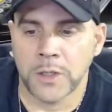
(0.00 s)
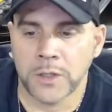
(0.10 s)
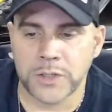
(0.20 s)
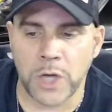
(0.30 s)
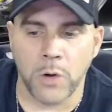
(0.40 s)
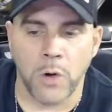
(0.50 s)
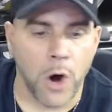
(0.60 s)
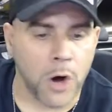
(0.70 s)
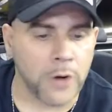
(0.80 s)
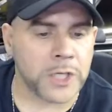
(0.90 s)
So
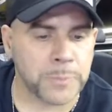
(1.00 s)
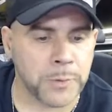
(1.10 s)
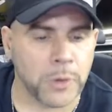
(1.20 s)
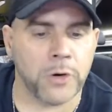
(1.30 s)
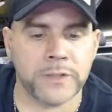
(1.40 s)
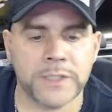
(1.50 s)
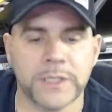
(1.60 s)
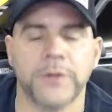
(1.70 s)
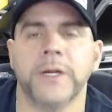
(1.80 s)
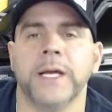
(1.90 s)
our Explorer
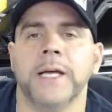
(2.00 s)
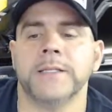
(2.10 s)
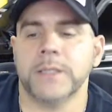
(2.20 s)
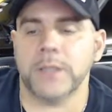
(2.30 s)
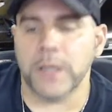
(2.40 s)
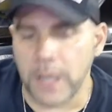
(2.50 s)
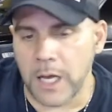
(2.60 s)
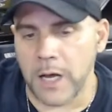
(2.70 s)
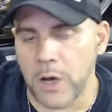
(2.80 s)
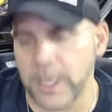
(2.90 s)
cylinder heads.
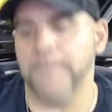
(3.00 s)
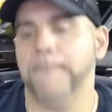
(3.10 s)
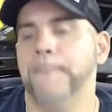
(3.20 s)
Okay.